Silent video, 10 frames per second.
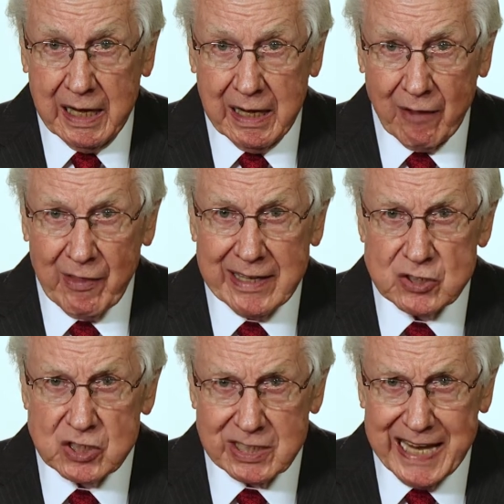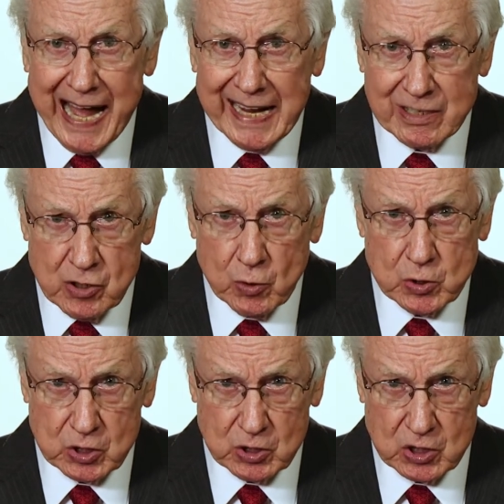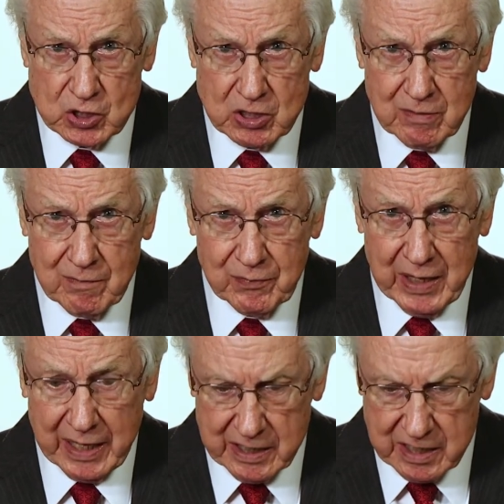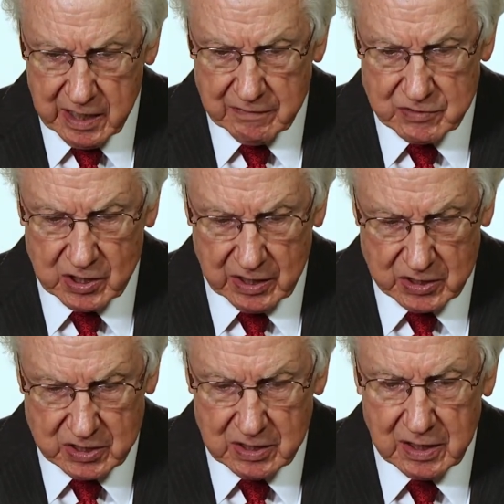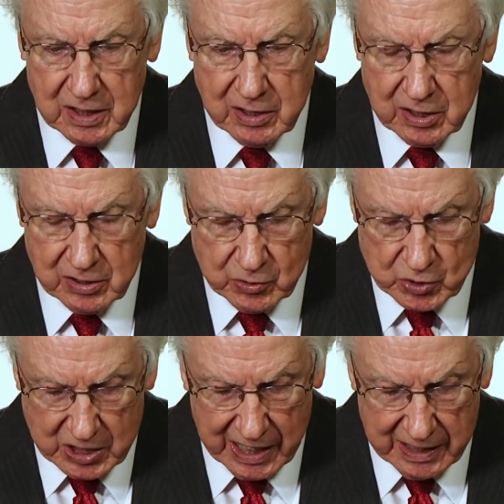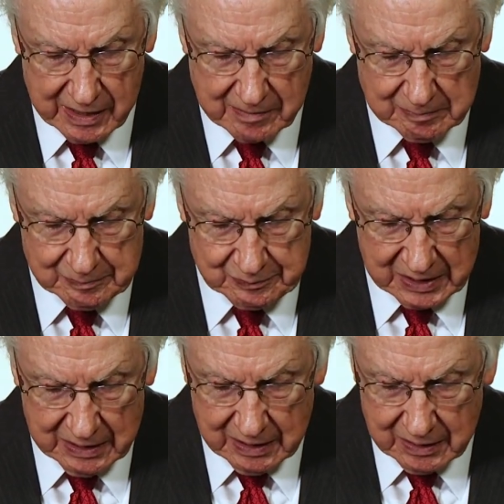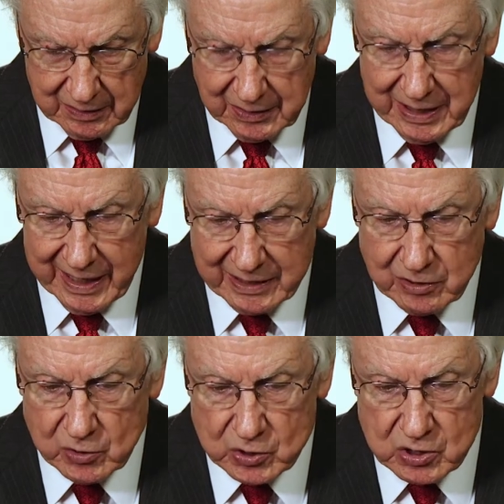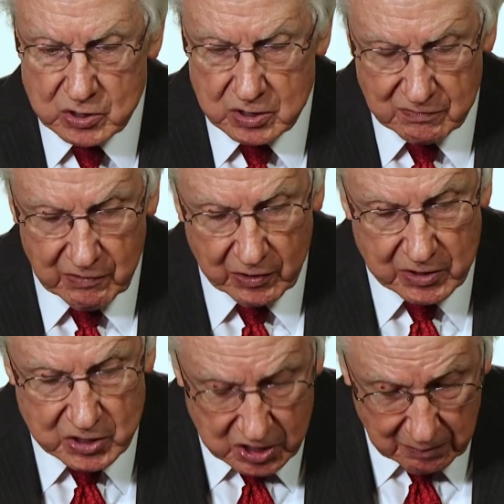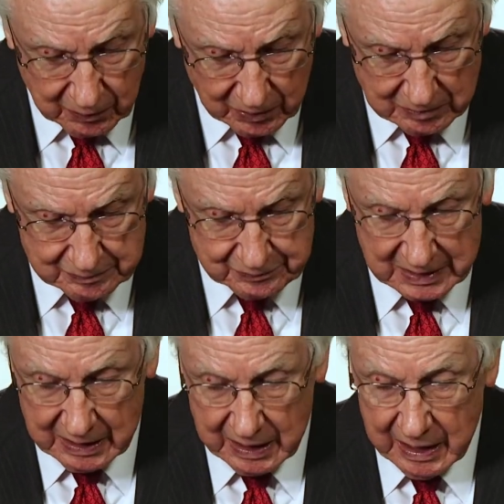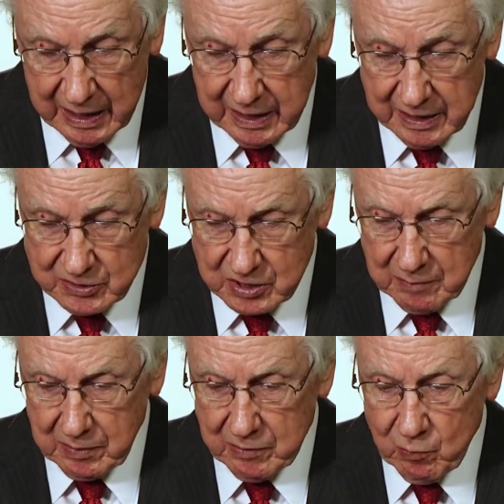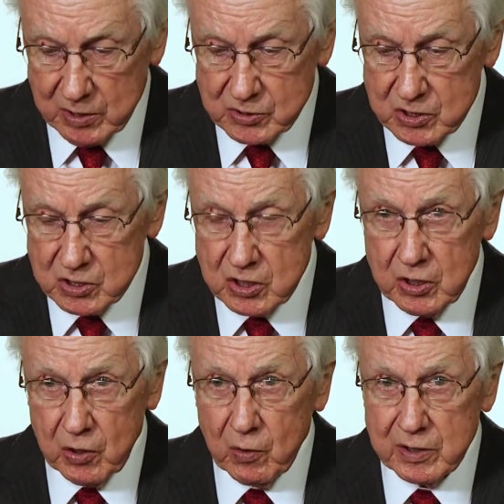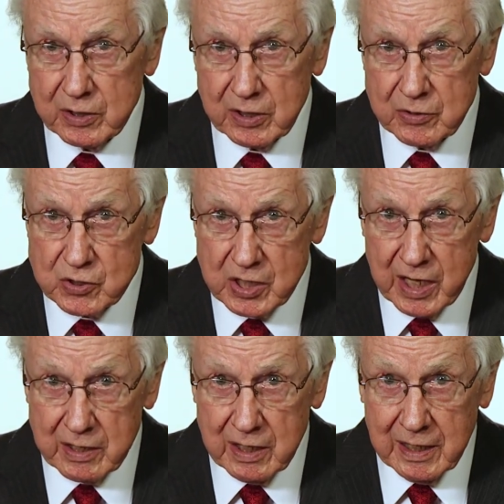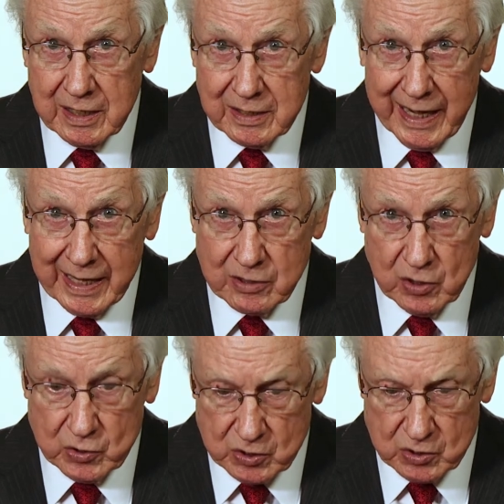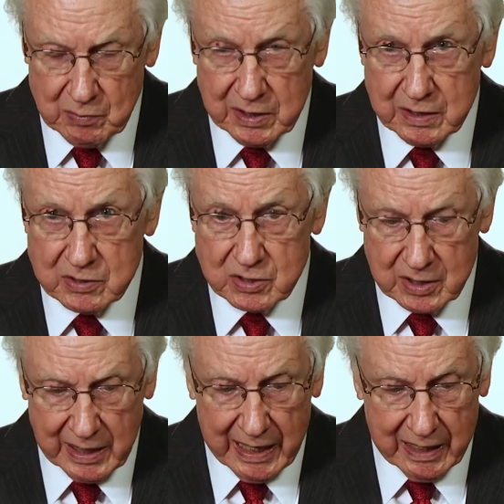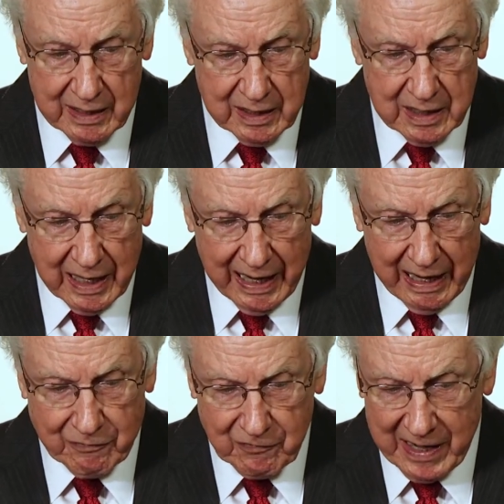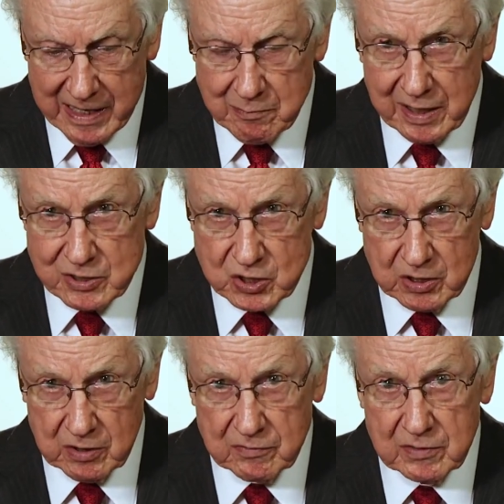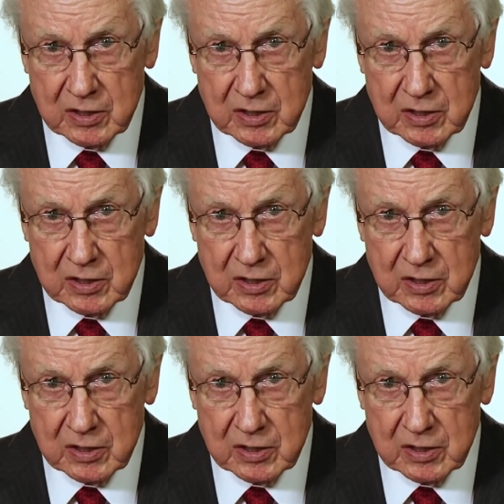Now, that's the diagnosis that he gives us in the understanding. The diagnosis is very simple. It simply wants us to know and to understand. Diagnosis means that I find myself